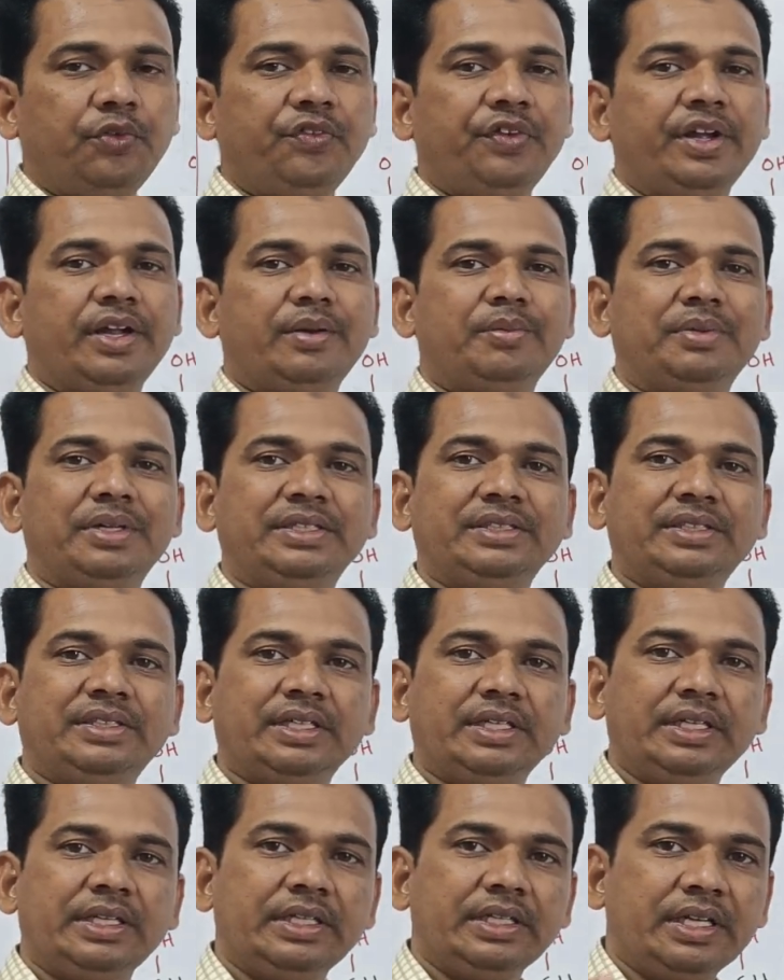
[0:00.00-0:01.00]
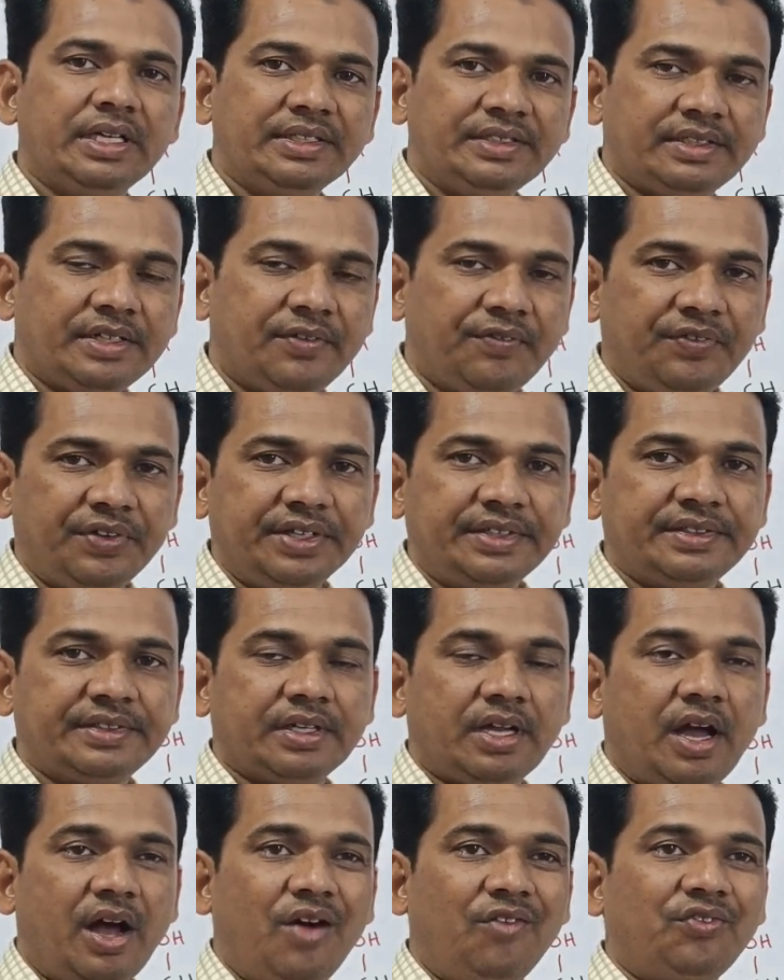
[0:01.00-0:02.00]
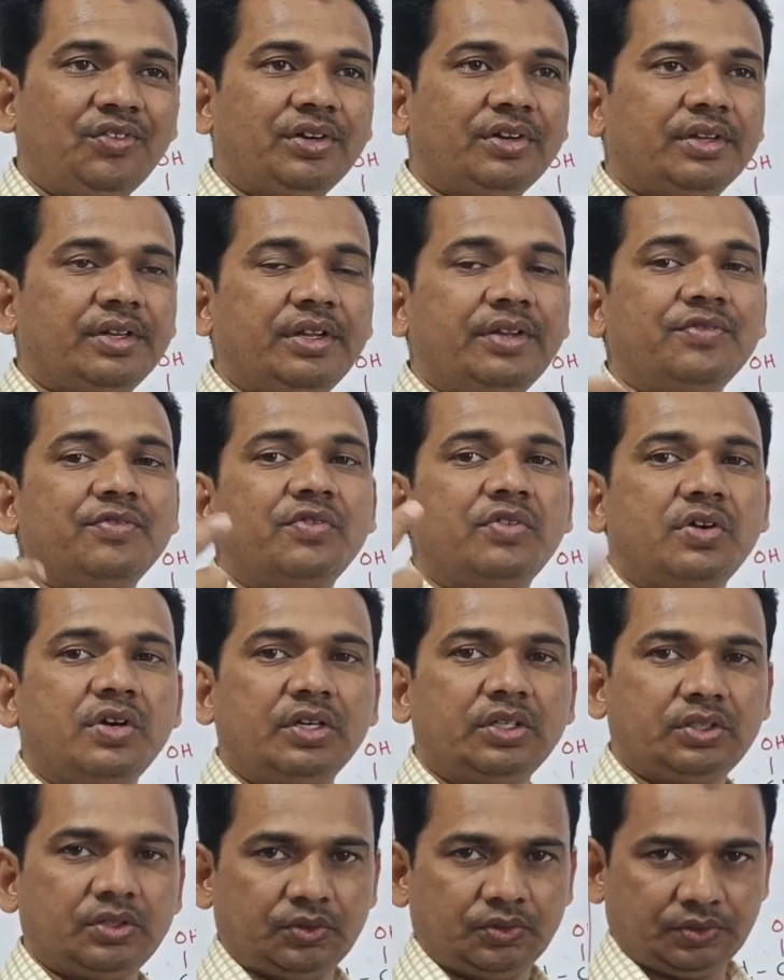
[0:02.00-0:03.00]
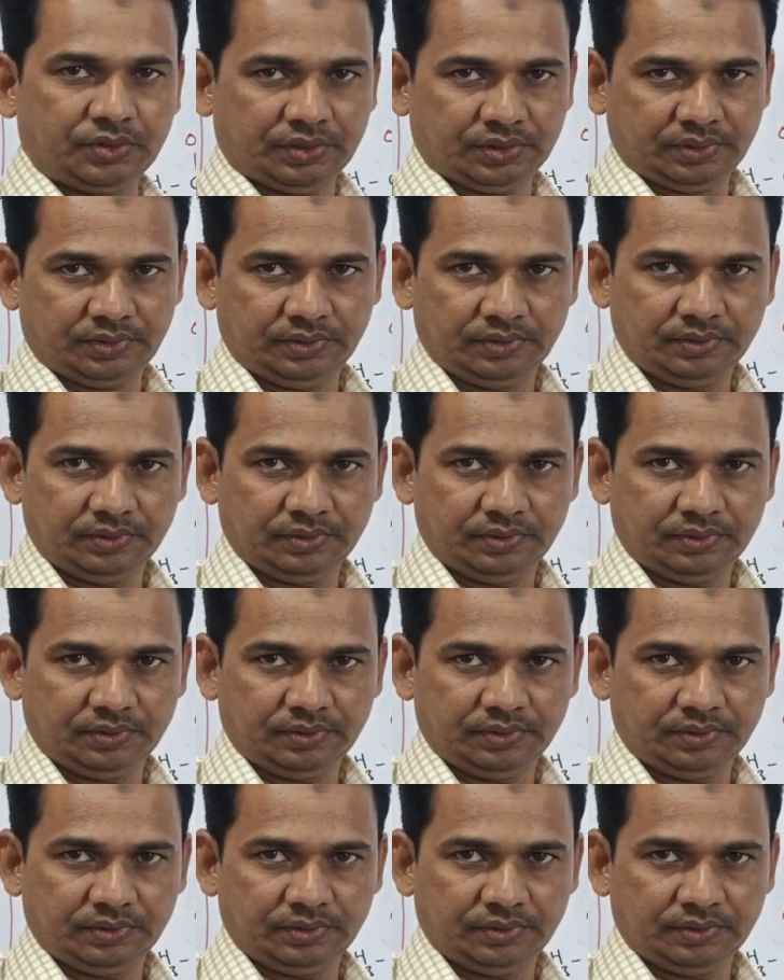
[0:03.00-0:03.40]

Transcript: we are mentioning the suffix after the word root.